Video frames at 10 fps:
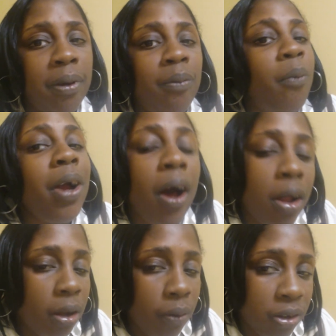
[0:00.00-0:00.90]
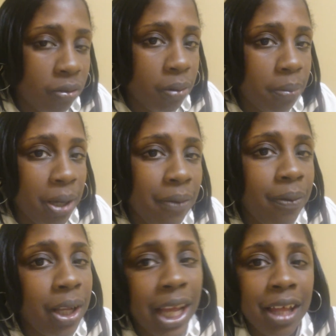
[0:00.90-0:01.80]
Well, we all know it's scripted, but it
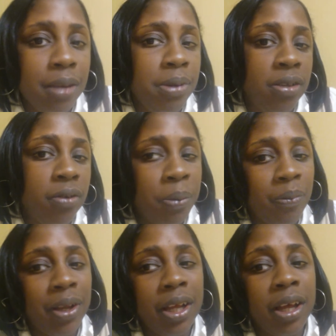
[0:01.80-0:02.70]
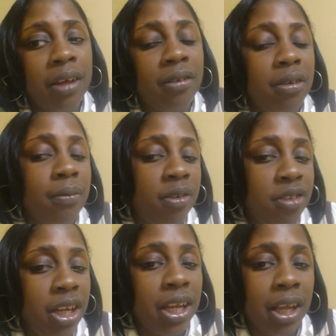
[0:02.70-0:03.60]
really has to be scripted when it comes to
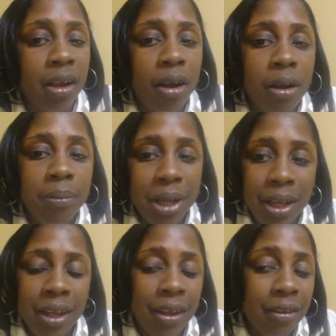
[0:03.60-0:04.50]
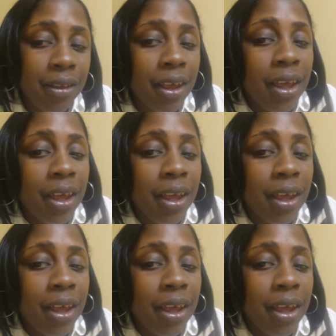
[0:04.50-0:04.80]
Rasheda and Kirk, because